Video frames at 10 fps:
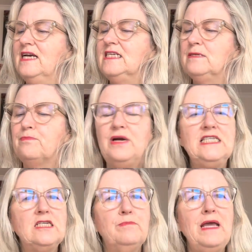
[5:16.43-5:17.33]

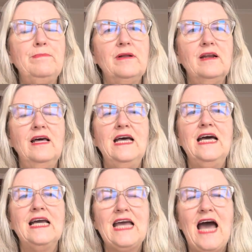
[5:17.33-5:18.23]
Depressed people
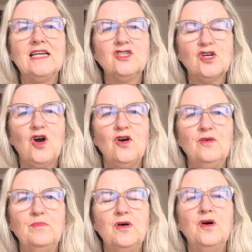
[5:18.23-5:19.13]
can't
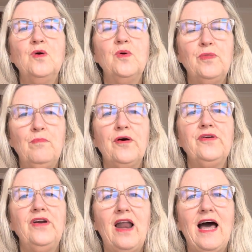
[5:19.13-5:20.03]
cope with
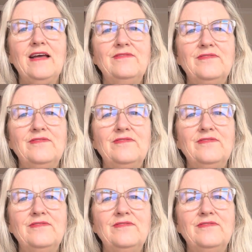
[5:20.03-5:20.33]
modern life.